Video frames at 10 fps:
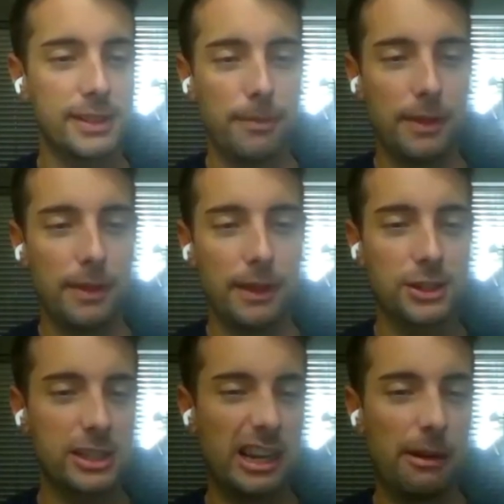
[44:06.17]
Something
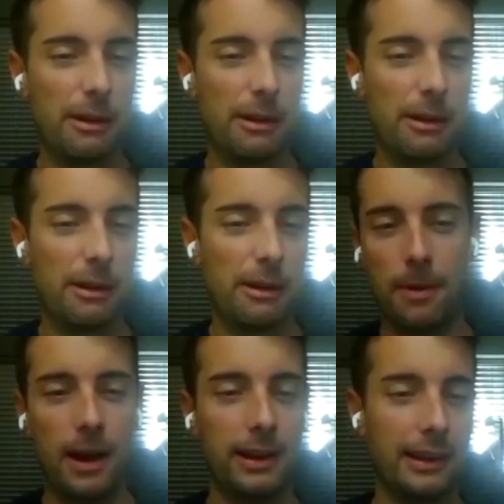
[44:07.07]
that just come to my
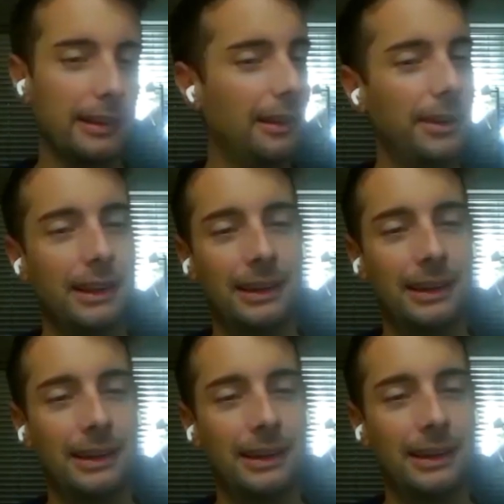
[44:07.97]
mind.
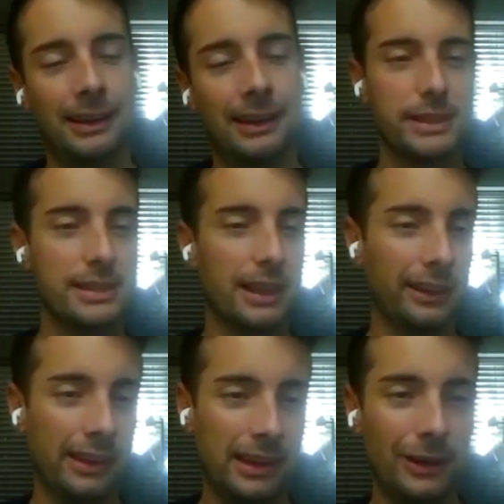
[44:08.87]
I
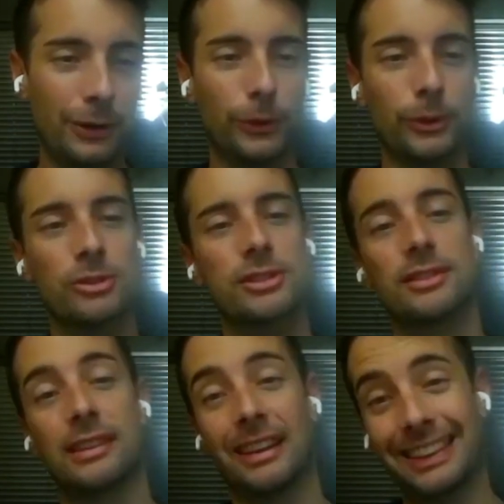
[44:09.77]
like Cowboys. I
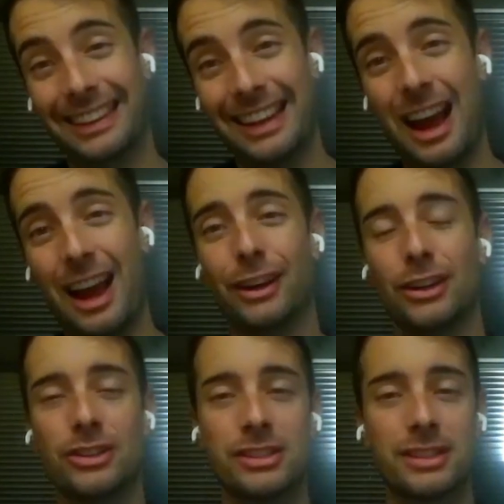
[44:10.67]
like the Eagles.
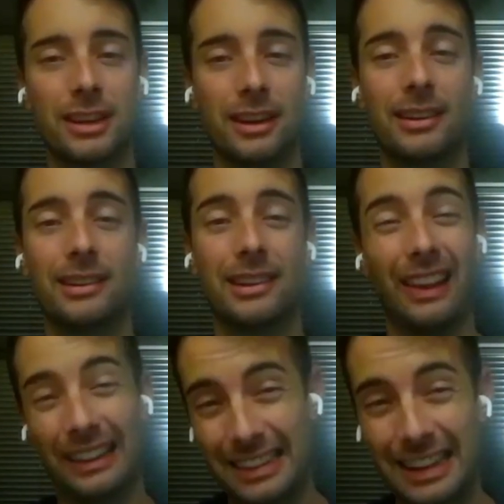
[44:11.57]
I like the Niners.
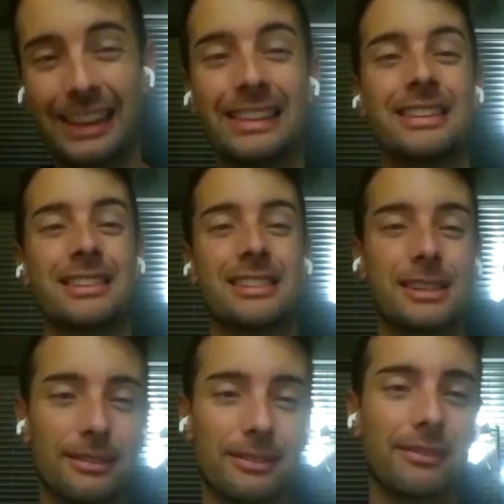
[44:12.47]
I like the
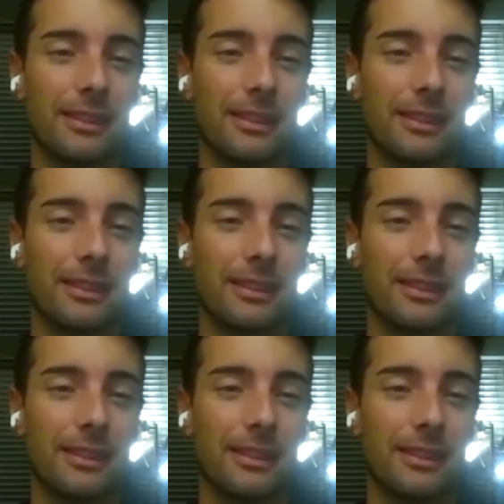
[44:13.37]
Titans.